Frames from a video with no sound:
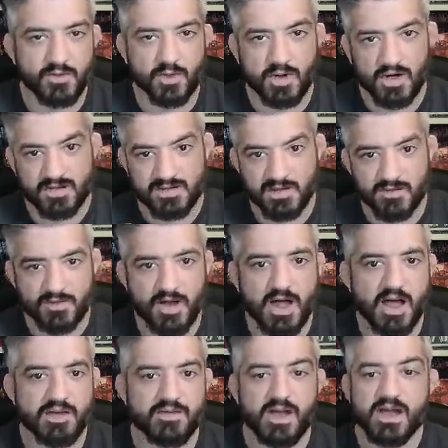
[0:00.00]
cancel
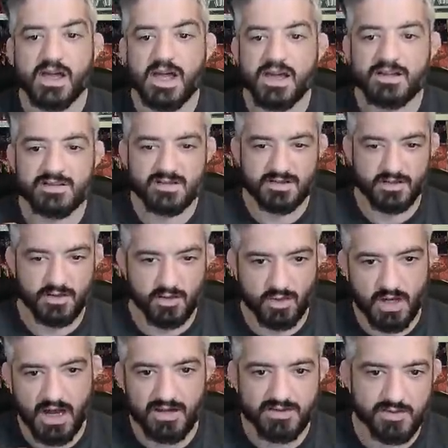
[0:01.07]
5, and you can't